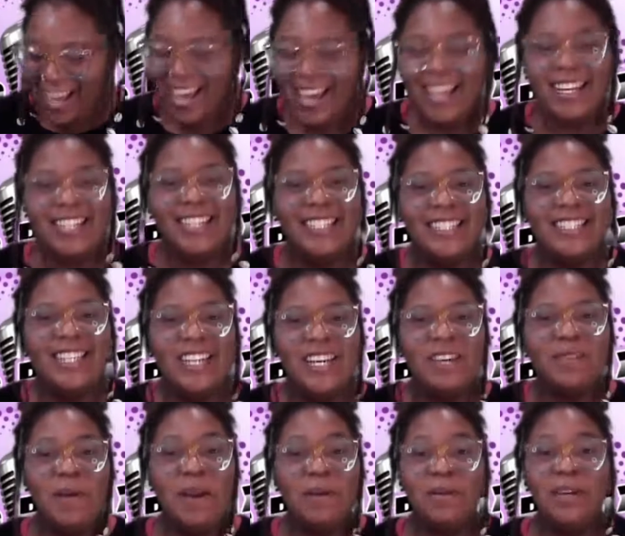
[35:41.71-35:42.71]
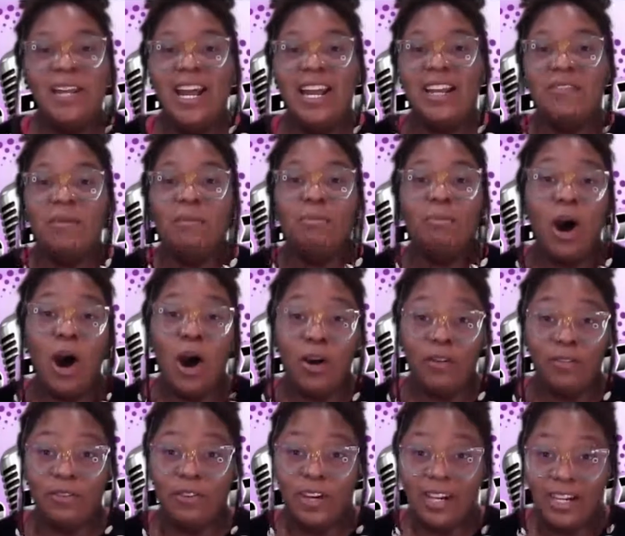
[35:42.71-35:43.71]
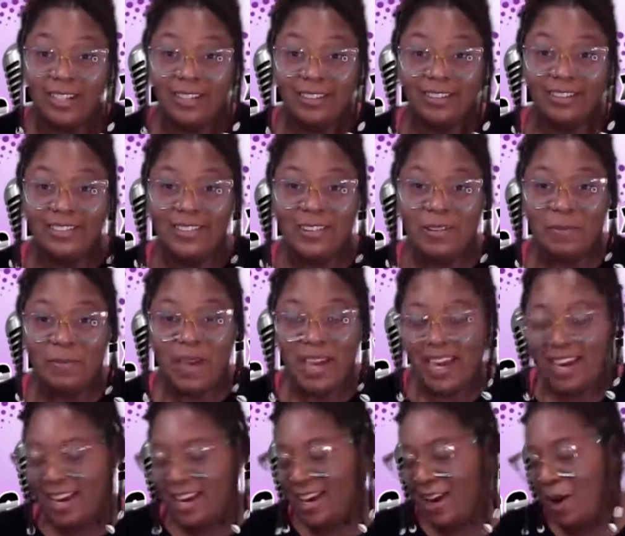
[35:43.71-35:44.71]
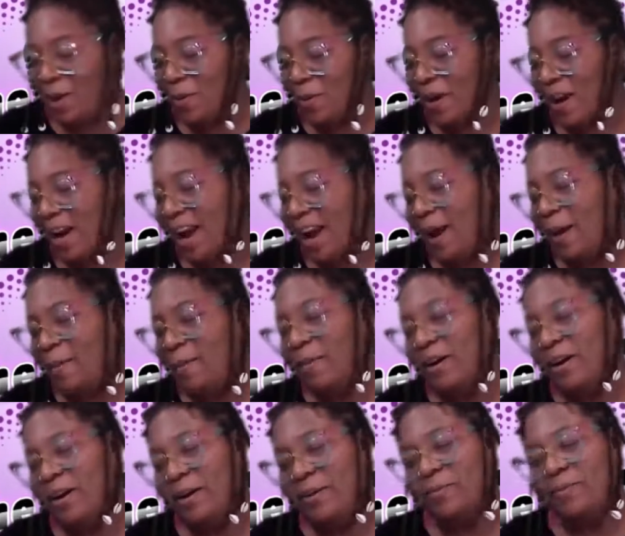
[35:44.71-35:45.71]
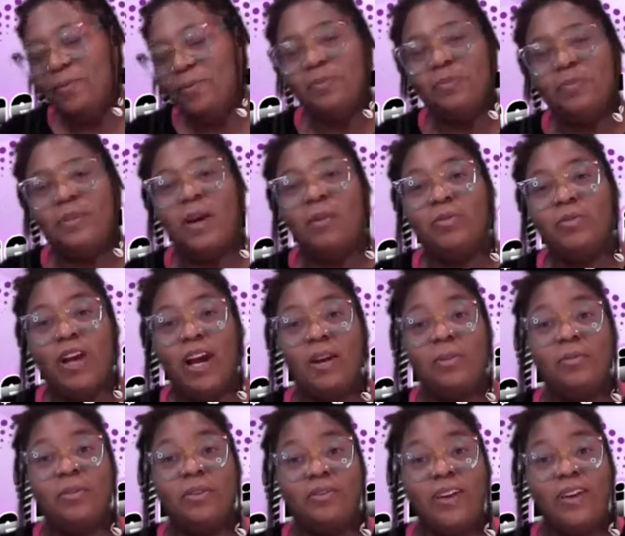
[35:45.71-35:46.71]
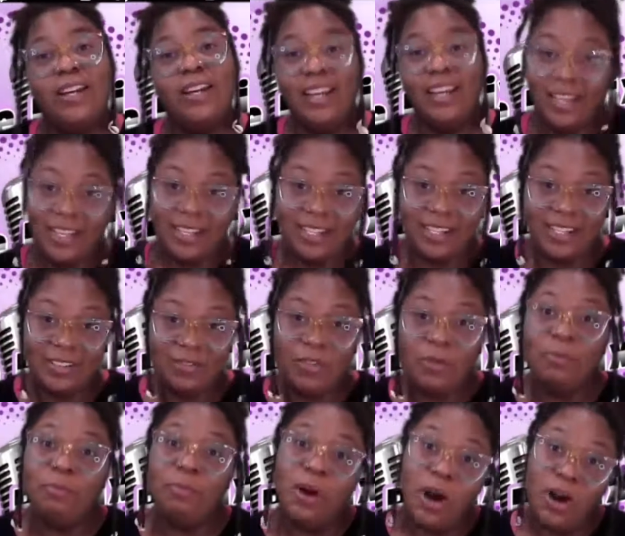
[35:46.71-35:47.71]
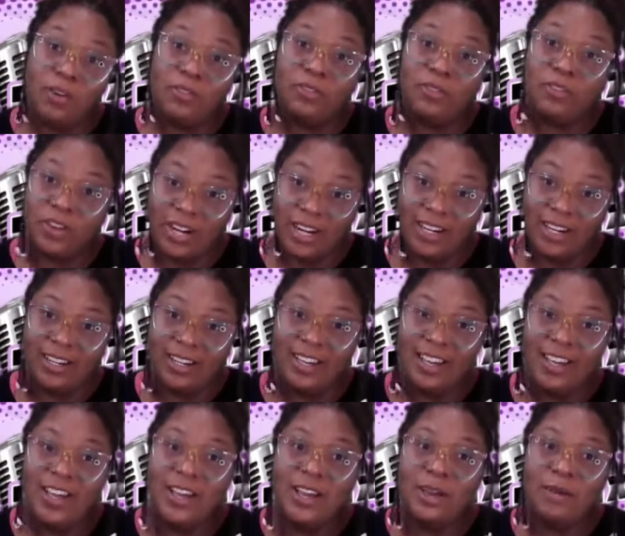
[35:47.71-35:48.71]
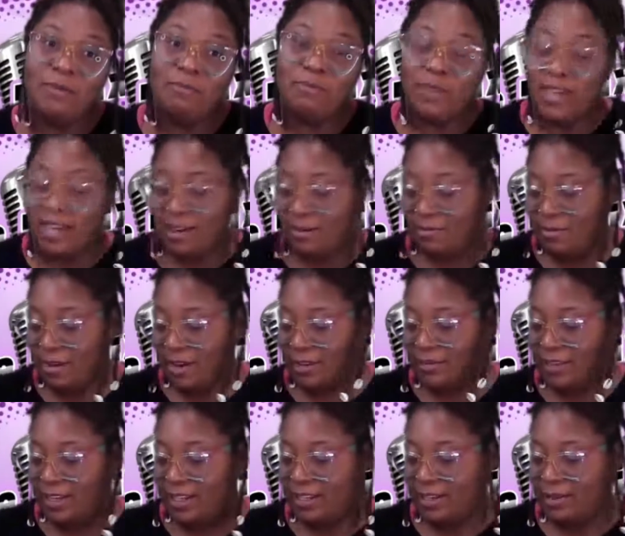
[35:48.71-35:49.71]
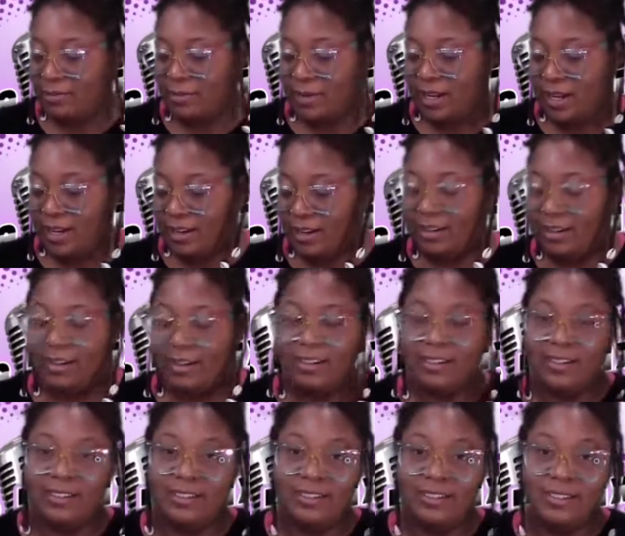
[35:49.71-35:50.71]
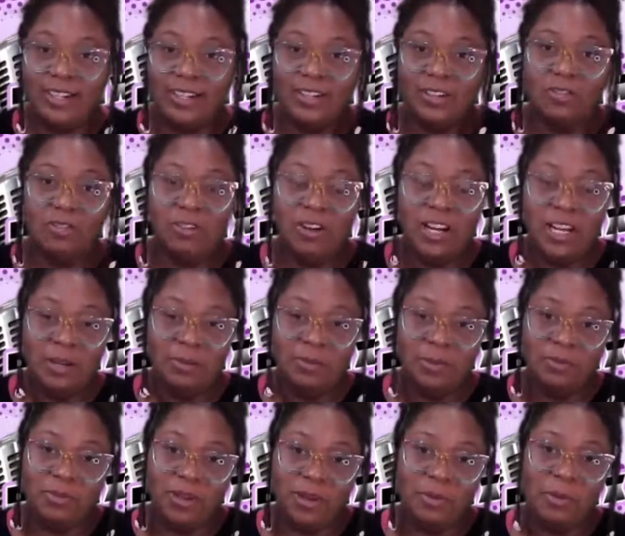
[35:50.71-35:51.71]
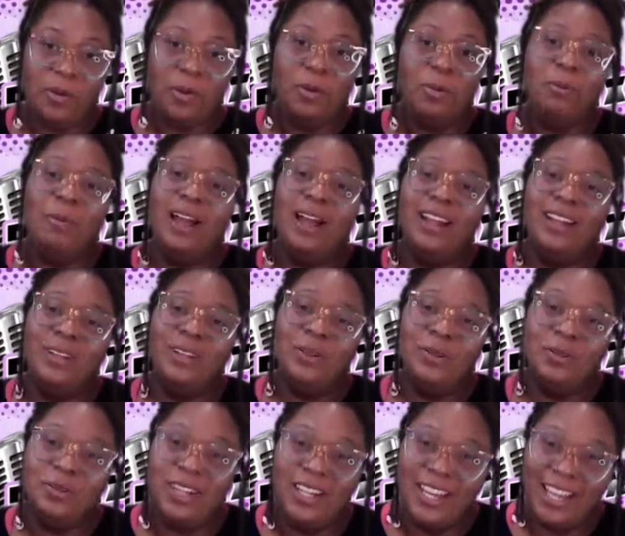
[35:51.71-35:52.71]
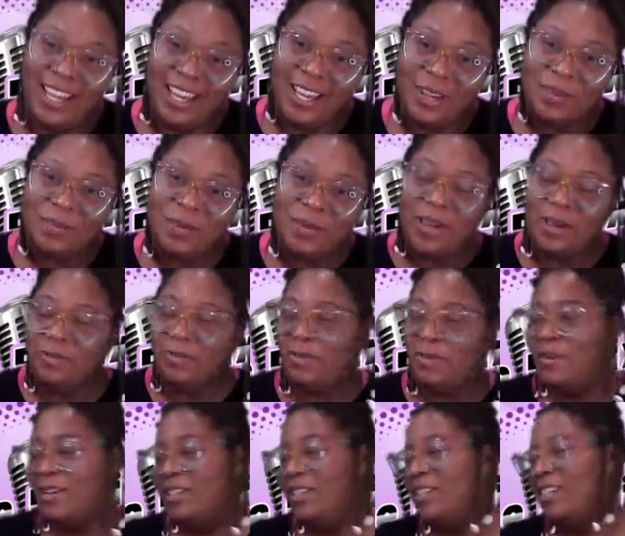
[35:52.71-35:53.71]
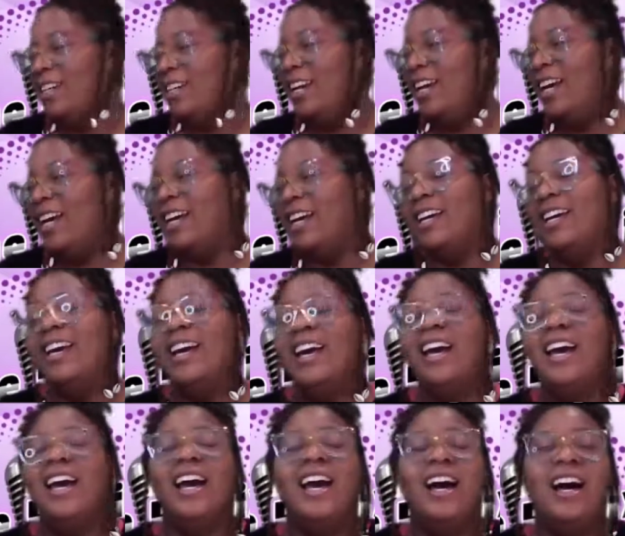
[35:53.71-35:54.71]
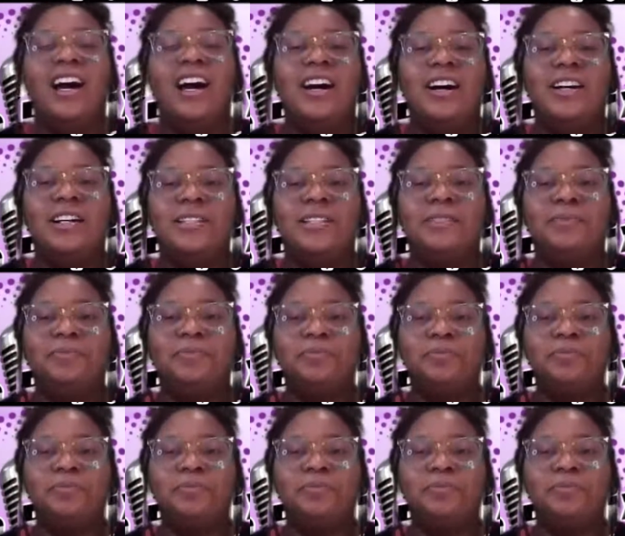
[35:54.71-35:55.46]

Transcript: This knee, baby, it ain't even bothering me. Okay, but I'm trying to prevent it from bothering me. I might have to get some of that cream to put on my little knee, baby, my little knee. Um,